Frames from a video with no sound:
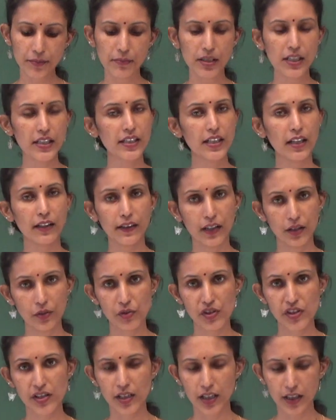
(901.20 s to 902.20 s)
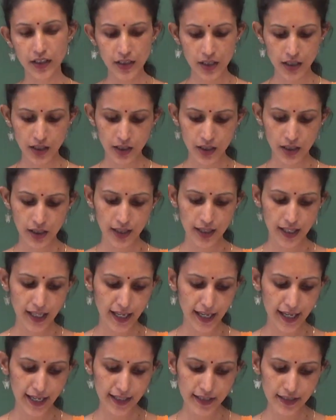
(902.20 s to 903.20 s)
meeting that was done,
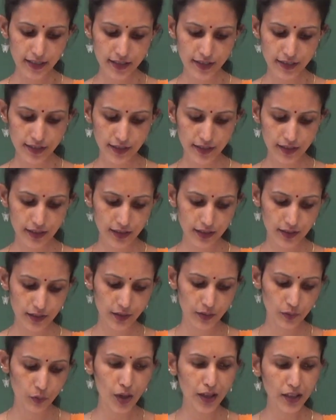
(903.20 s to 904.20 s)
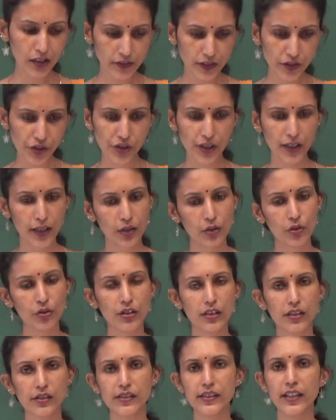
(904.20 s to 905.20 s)
and one of the
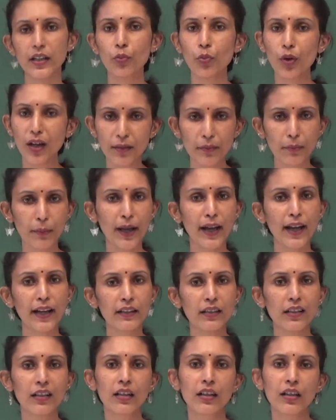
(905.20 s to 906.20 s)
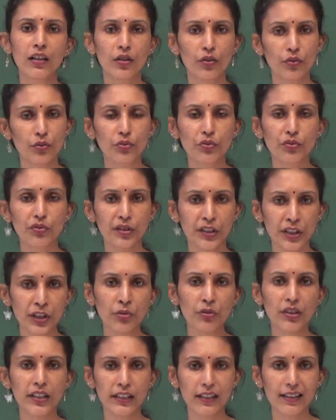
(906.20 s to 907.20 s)
shareholders there, one man who
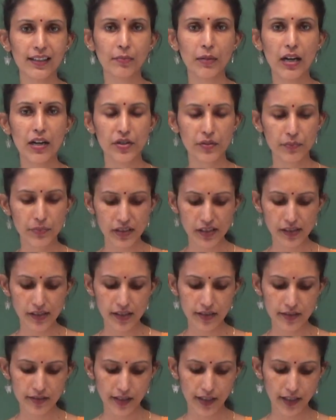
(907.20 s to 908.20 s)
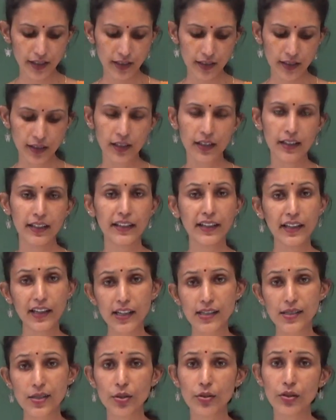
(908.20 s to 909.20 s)
knew a little about business there,
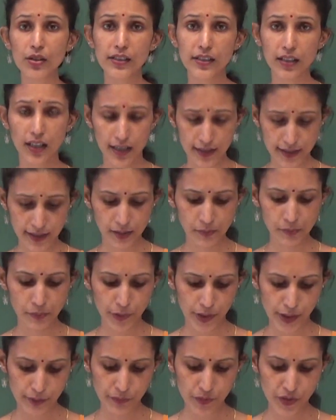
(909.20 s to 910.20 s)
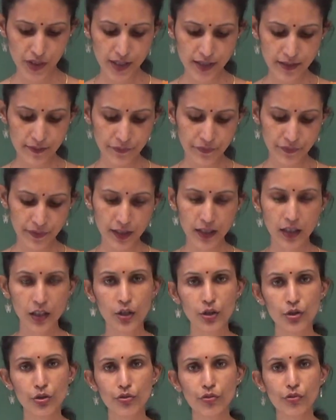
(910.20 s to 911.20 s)
he told Azim Premji
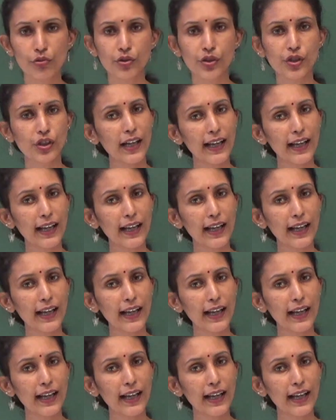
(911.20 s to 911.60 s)
to